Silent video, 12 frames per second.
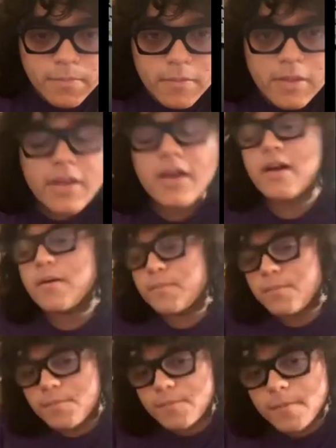Yeah.
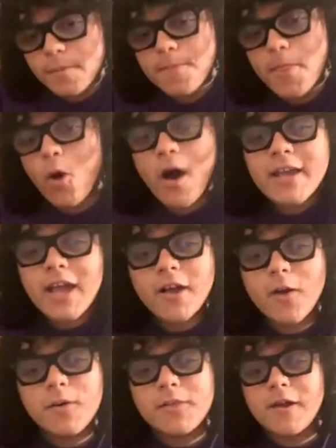Oh, I can't
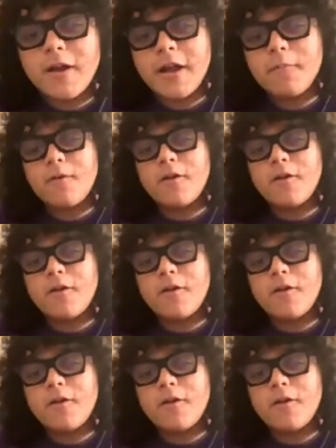go in there anymore.